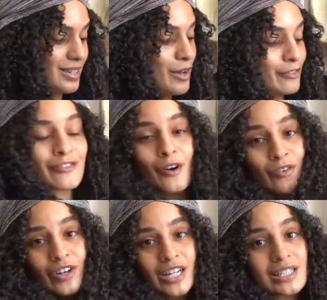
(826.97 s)
of
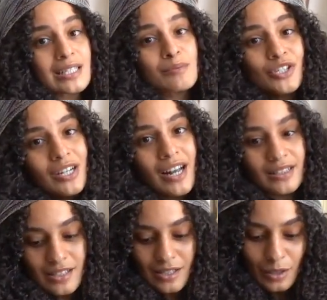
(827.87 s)
overconsumption, not
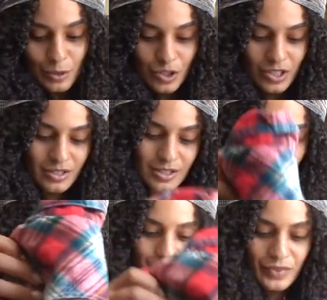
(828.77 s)
the solution,
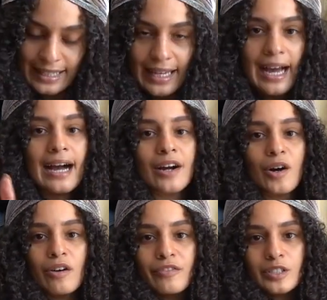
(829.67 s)
so yeah,
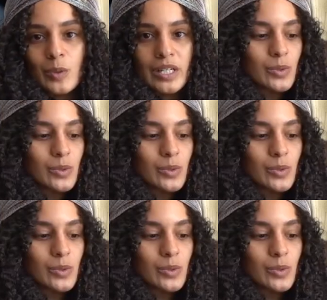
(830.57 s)
goal for twenty